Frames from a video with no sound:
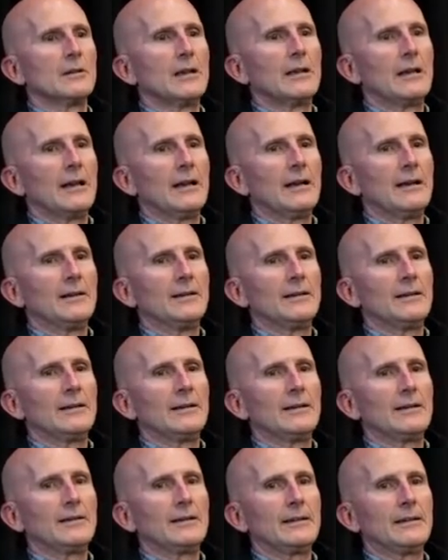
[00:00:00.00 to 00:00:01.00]

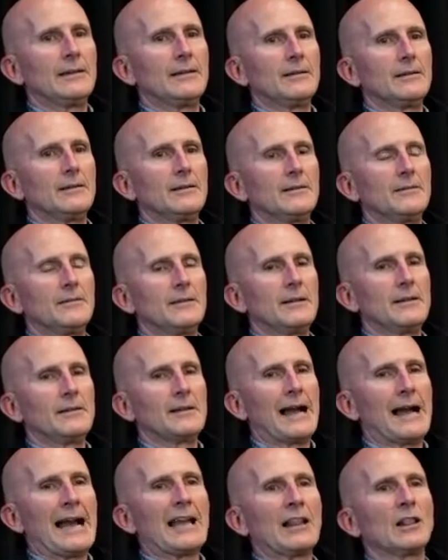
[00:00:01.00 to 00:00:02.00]

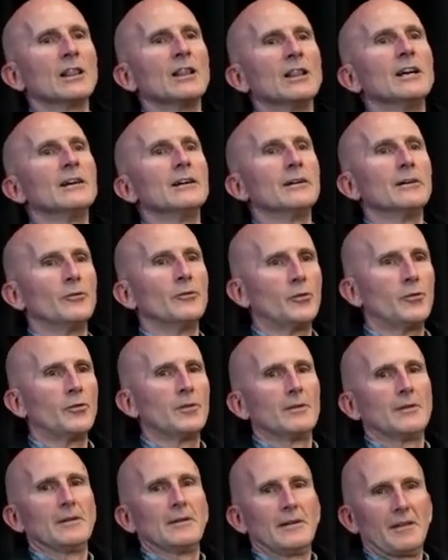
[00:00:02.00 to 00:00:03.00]
I love
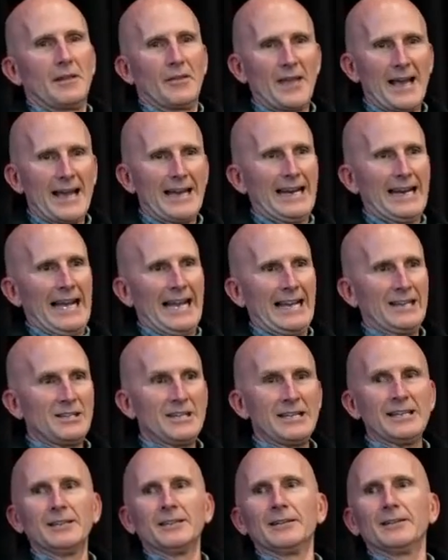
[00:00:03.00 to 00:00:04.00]
that
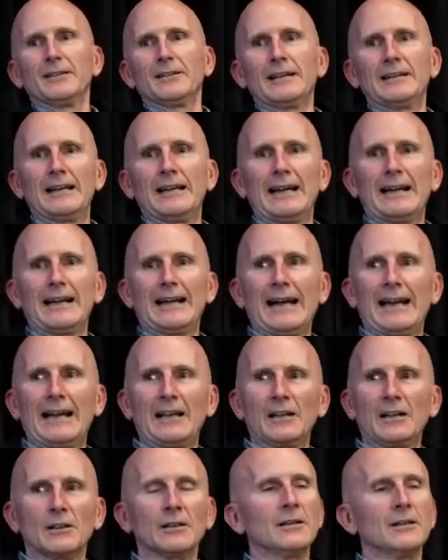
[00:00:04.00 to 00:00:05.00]
idea. I, I
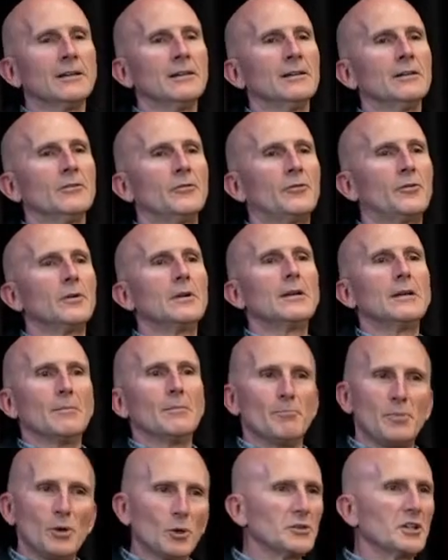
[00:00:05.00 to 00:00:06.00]
love
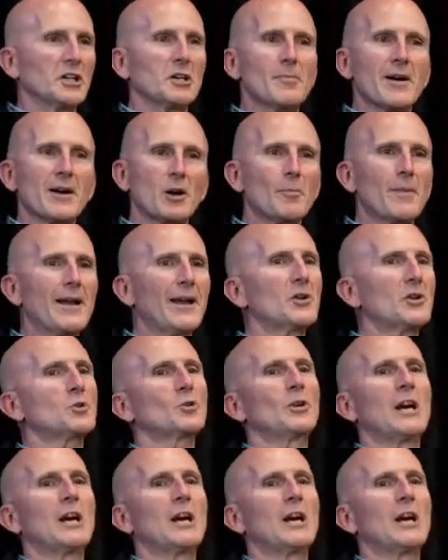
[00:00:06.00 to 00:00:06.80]
building a better mousetrap.